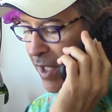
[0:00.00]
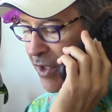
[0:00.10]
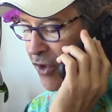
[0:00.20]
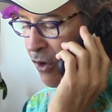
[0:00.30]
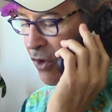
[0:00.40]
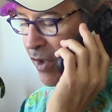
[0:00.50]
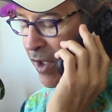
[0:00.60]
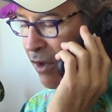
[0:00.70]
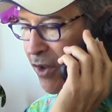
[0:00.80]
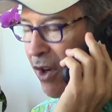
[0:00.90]
that surgery.
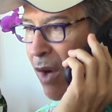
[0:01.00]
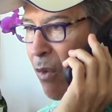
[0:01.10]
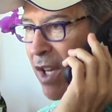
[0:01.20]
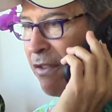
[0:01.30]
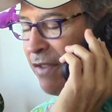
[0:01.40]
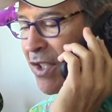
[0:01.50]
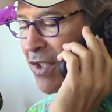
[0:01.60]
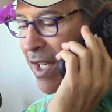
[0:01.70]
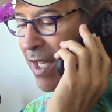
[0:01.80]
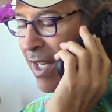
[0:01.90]
They go, no, I want to
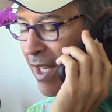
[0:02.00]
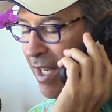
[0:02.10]
fix it.